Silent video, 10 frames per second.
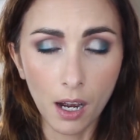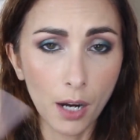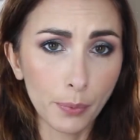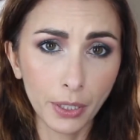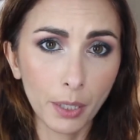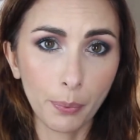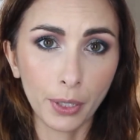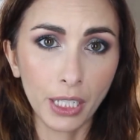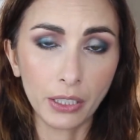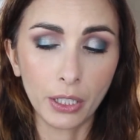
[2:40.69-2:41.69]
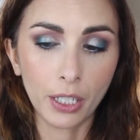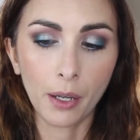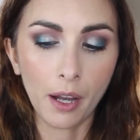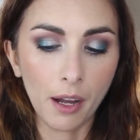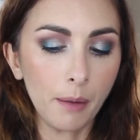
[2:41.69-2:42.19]
a really pretty
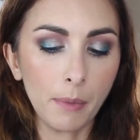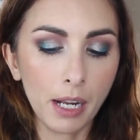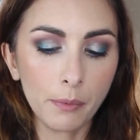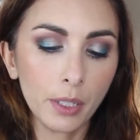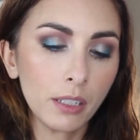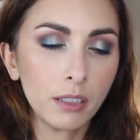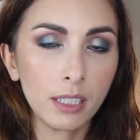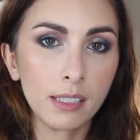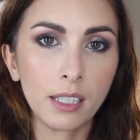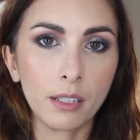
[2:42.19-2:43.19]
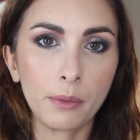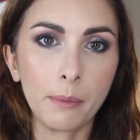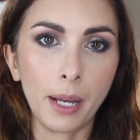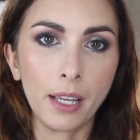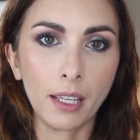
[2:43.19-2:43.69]
look. I would consider
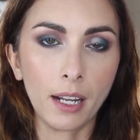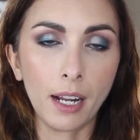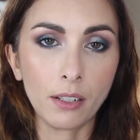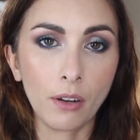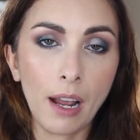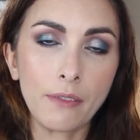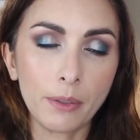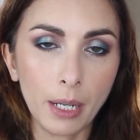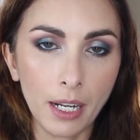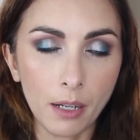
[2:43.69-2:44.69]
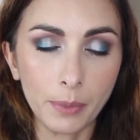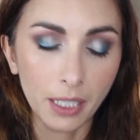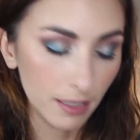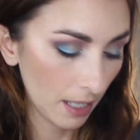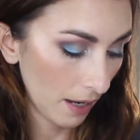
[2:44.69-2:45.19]
rebuying it. I don't have it right now
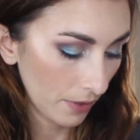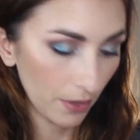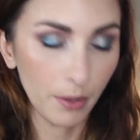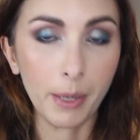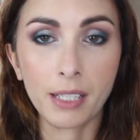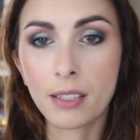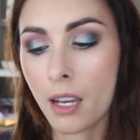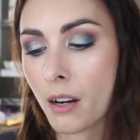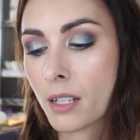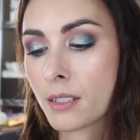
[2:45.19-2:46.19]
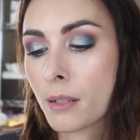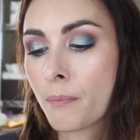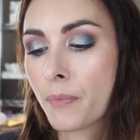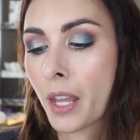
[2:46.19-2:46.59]
because I have other mascaras.